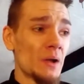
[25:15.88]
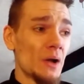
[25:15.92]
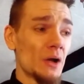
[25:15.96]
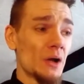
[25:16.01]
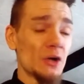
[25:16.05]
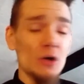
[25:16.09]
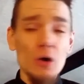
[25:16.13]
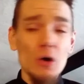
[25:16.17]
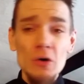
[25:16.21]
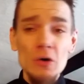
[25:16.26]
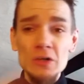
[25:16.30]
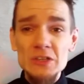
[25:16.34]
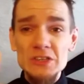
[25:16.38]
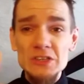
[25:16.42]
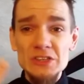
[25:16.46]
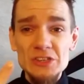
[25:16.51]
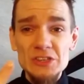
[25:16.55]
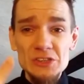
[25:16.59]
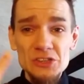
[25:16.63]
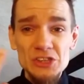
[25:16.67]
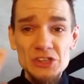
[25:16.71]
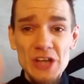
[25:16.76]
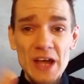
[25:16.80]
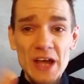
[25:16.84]

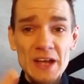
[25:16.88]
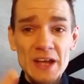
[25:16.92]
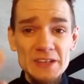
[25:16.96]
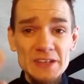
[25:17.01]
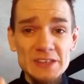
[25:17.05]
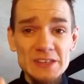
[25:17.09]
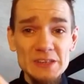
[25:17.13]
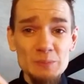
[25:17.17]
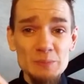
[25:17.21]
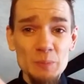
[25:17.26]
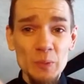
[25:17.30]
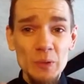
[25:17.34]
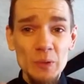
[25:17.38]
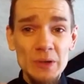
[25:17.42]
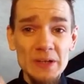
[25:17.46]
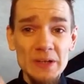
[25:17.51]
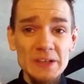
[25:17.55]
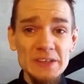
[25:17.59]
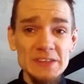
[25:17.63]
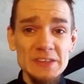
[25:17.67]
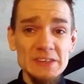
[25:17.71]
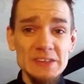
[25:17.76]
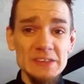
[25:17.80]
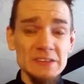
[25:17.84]
cogs, chains,
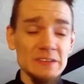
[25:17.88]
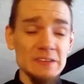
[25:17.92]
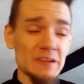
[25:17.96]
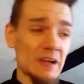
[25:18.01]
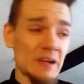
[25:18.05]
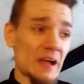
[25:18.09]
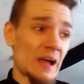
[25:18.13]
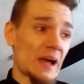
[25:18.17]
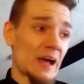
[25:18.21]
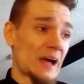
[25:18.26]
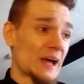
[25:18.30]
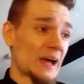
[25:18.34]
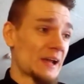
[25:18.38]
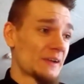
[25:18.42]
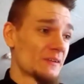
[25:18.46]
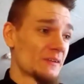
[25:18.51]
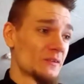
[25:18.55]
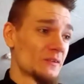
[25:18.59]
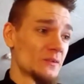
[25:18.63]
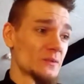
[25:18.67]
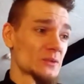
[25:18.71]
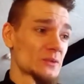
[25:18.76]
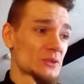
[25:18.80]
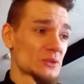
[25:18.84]
pulleys, and
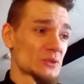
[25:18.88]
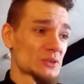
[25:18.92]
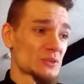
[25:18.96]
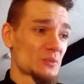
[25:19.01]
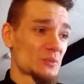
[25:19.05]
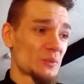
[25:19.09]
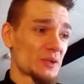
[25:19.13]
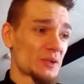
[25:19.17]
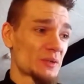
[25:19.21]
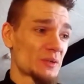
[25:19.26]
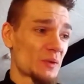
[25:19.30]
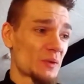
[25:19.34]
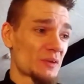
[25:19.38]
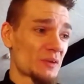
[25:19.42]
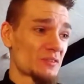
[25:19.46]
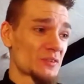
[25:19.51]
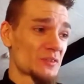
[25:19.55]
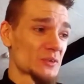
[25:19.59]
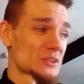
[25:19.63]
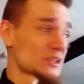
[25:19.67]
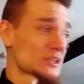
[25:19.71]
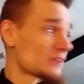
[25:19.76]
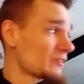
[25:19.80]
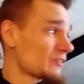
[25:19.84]
all sorts of weird and
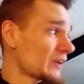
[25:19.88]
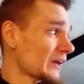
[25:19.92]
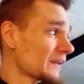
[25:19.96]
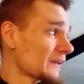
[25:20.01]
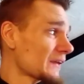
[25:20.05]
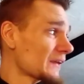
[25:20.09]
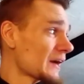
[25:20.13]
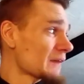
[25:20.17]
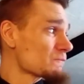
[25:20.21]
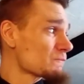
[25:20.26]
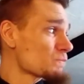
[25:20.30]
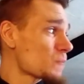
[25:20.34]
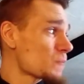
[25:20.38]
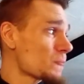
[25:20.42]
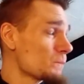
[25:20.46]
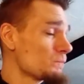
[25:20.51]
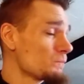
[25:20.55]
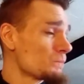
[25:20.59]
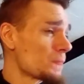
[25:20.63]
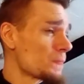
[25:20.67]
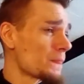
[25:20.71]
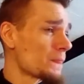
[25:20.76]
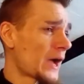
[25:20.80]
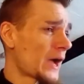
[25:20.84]
wonderful stuff like that.
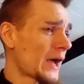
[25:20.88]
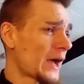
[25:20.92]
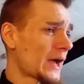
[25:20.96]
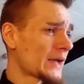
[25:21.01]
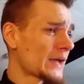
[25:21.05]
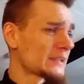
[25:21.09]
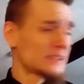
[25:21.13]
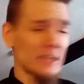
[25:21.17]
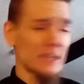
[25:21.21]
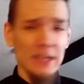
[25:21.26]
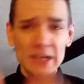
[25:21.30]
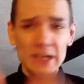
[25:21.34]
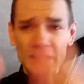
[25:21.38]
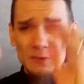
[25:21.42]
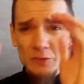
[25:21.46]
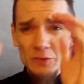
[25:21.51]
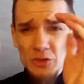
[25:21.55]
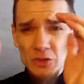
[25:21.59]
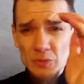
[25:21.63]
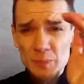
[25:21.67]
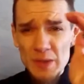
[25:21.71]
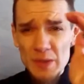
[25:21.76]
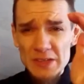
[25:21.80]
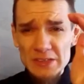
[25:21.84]
And it
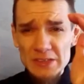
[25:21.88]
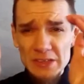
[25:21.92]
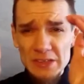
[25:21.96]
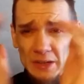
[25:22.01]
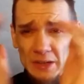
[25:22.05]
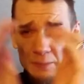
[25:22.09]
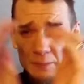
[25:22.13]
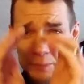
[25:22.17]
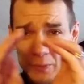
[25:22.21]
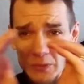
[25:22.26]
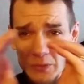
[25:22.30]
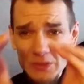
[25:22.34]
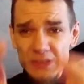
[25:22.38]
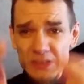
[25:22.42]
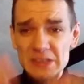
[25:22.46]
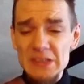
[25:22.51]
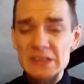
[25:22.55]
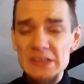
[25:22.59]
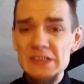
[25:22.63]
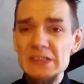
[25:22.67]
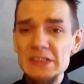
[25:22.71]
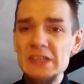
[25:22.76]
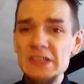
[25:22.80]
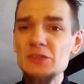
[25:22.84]
just basically puts
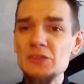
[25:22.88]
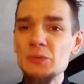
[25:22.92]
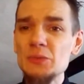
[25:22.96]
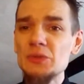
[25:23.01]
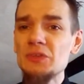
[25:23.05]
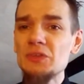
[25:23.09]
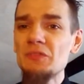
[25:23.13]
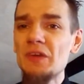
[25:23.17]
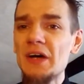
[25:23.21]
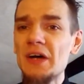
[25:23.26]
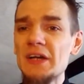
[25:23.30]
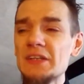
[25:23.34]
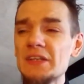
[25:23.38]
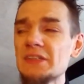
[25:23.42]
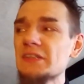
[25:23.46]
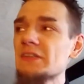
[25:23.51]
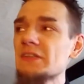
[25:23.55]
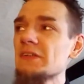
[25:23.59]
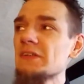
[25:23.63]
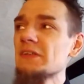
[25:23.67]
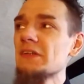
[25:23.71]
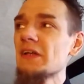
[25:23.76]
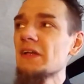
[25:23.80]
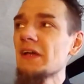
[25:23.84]
these into a device
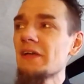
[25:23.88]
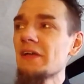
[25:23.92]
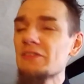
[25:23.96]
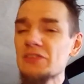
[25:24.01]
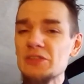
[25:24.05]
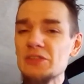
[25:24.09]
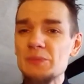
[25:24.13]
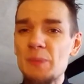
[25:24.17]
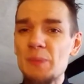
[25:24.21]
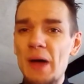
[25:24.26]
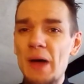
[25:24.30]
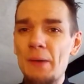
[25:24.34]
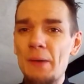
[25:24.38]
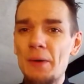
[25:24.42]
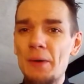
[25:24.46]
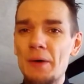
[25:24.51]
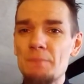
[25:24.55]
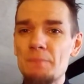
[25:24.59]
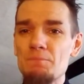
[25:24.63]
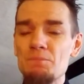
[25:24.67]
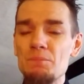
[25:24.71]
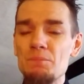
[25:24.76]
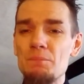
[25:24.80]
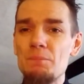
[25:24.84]
that gives us power.
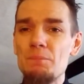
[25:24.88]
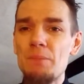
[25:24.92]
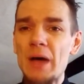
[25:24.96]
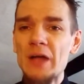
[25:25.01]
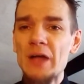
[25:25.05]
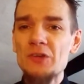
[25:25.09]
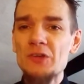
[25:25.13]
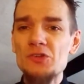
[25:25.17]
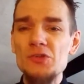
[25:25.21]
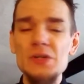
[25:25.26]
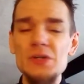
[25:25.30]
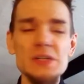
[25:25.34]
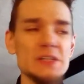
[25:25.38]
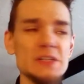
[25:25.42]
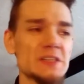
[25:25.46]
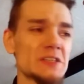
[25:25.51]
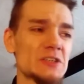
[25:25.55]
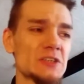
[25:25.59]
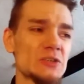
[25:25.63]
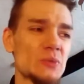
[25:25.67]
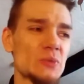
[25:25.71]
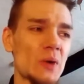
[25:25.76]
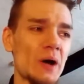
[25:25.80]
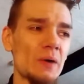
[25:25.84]
Batteries
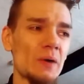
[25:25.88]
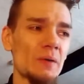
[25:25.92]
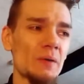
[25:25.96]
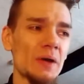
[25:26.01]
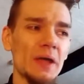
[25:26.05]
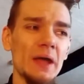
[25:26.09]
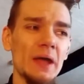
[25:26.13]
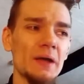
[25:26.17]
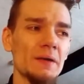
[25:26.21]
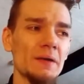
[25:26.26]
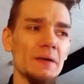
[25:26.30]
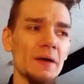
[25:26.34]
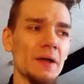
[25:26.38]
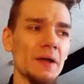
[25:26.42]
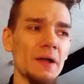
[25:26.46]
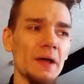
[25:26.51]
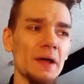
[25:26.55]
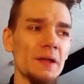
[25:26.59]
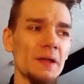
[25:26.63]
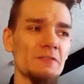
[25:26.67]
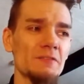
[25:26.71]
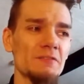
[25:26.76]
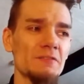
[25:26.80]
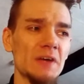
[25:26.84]
as well, again,
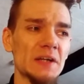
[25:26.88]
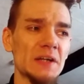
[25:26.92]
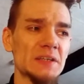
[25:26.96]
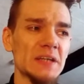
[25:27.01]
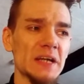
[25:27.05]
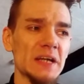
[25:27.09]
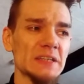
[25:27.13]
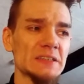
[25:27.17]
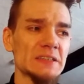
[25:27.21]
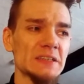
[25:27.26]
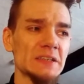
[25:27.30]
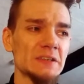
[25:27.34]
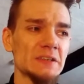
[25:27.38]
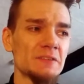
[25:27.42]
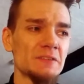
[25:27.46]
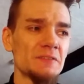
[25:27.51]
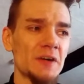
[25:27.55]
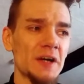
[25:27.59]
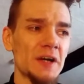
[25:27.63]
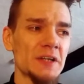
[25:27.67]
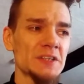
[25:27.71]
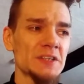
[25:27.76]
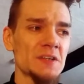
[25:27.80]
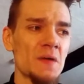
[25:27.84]
another fantastic
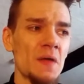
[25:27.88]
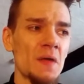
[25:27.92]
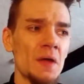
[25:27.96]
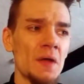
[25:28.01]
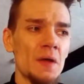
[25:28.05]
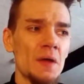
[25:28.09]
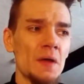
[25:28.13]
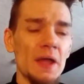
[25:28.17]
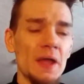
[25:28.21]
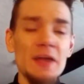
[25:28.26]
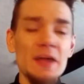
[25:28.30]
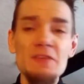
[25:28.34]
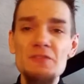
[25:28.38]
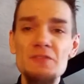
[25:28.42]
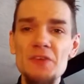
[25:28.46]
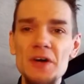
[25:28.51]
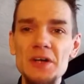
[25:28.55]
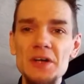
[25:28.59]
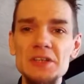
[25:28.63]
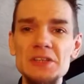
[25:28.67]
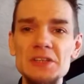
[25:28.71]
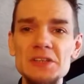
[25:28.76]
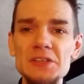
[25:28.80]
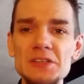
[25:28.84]
device.
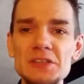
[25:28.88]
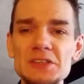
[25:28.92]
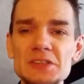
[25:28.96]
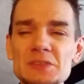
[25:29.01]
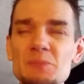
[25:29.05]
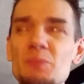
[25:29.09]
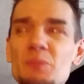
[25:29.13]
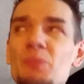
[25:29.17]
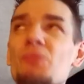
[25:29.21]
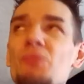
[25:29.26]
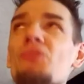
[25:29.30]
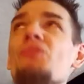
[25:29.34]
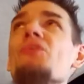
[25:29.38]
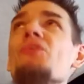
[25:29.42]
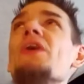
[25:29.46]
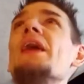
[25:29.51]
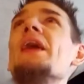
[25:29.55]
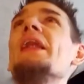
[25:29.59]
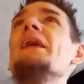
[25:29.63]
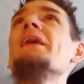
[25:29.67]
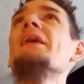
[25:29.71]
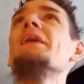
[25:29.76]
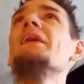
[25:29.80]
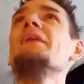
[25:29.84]
Inverters,
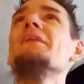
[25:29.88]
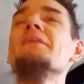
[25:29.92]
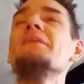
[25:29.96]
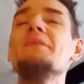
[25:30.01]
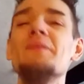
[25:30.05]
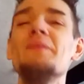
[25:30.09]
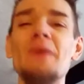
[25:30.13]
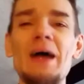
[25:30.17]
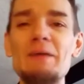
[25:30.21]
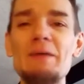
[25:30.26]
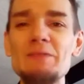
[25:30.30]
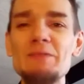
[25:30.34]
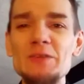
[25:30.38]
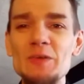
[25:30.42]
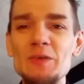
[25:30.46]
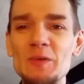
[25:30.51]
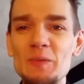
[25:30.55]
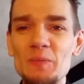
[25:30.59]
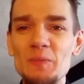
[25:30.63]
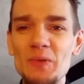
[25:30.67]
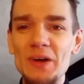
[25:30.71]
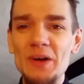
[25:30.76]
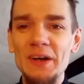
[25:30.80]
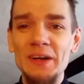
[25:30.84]
brilliant,
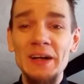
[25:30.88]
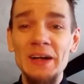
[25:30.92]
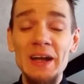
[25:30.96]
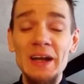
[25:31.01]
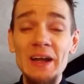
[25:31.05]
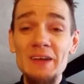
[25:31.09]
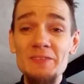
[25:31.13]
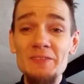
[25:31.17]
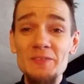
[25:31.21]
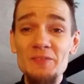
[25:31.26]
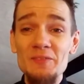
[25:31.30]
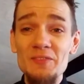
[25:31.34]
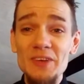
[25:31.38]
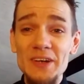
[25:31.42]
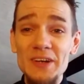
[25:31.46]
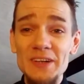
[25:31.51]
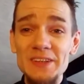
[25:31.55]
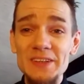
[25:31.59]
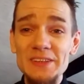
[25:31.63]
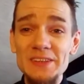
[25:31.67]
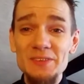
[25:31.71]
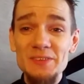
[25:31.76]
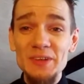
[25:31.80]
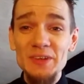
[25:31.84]
absolutely brilliant. I love
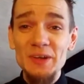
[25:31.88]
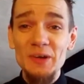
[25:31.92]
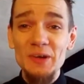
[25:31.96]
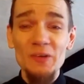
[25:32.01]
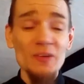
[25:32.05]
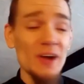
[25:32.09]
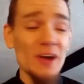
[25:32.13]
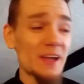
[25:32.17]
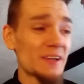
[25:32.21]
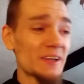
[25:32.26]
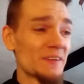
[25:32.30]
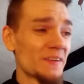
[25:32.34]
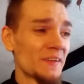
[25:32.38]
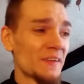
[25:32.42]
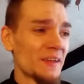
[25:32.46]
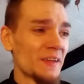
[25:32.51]
inverters, I think they're great.